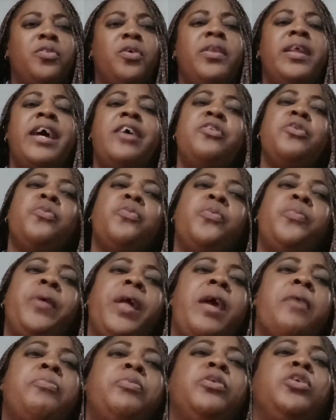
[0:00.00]
so that you will
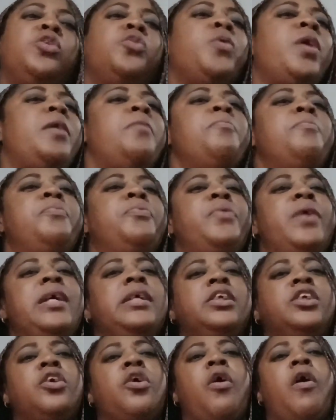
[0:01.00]
be able to
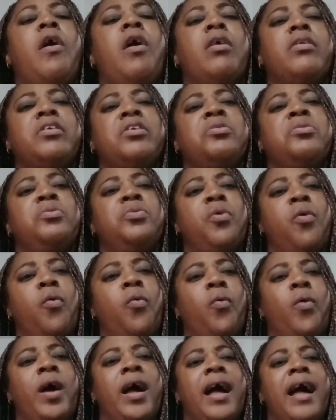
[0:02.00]
embrace your other
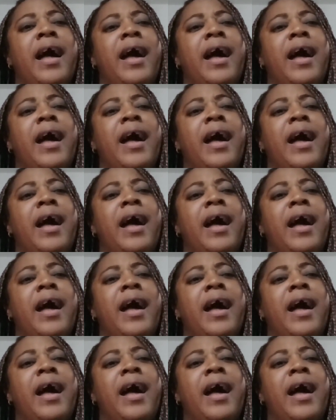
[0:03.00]
role